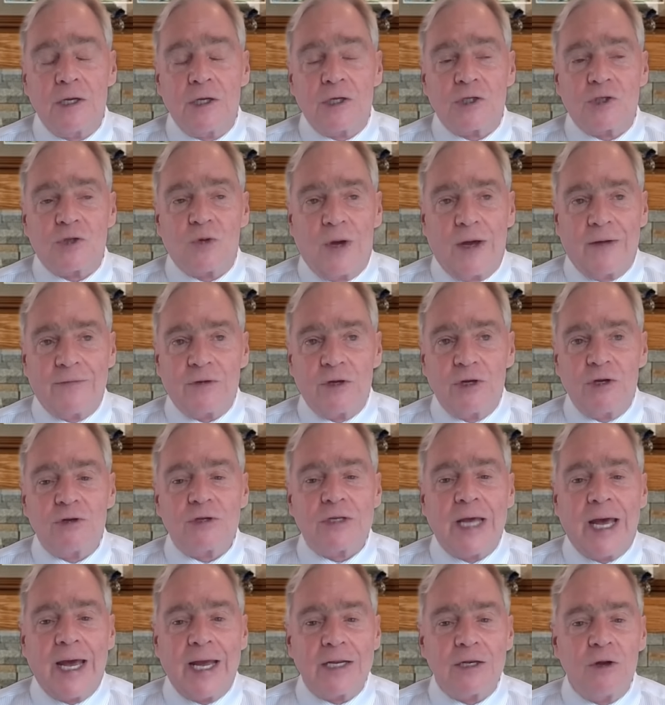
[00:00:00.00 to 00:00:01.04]
So after you're
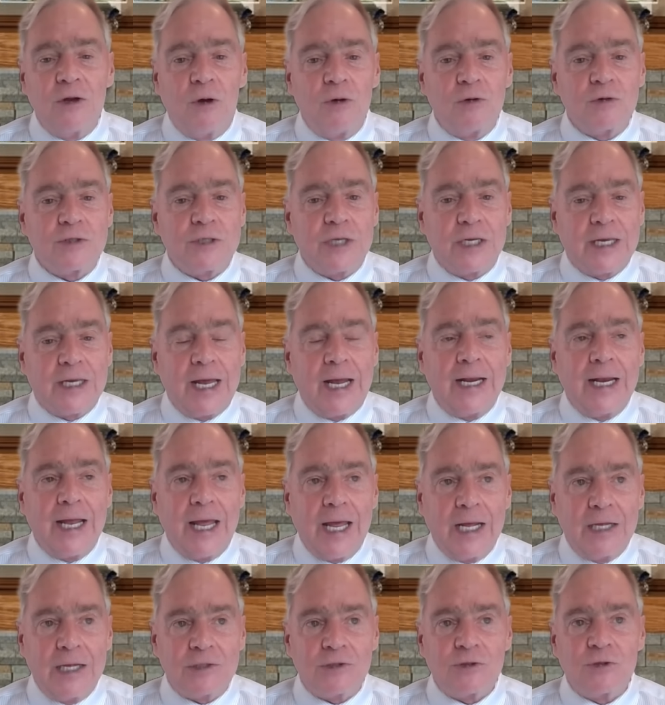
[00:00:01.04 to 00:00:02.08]
diagnosed, it kind of
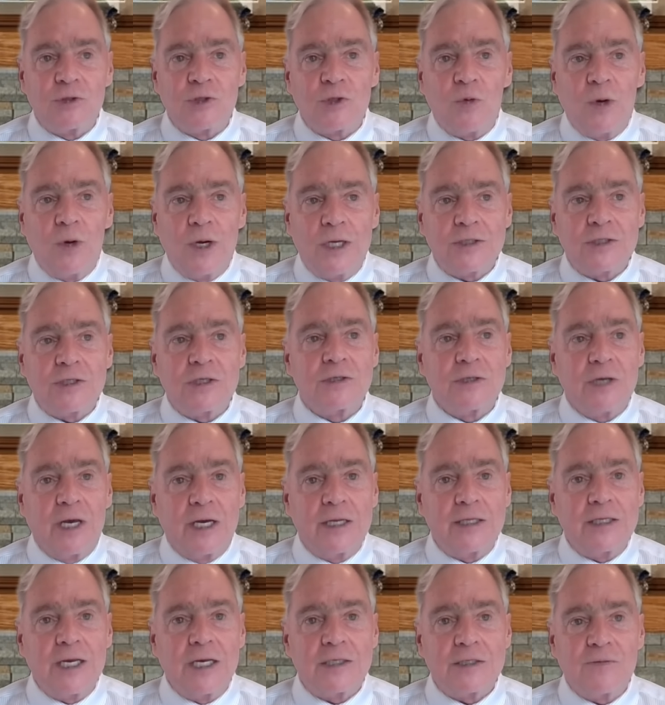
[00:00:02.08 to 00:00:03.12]
answers questions
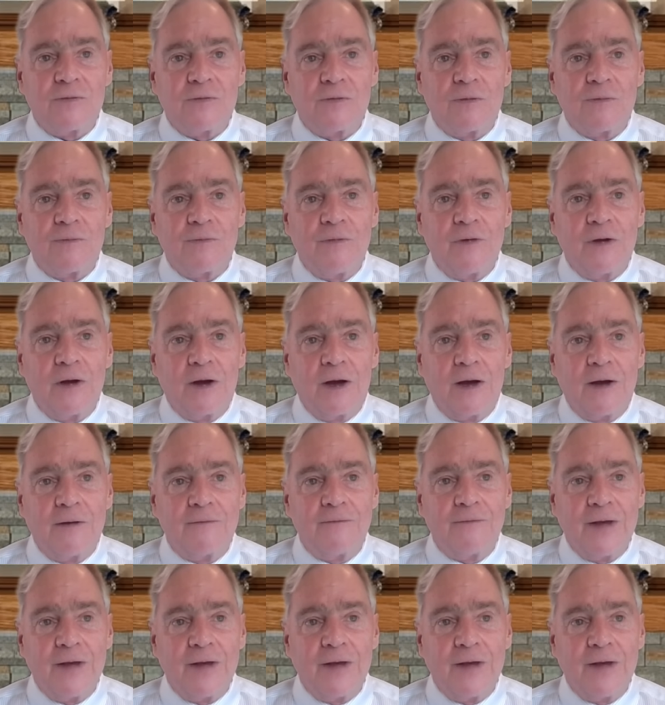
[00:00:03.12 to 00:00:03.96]
like this from uh,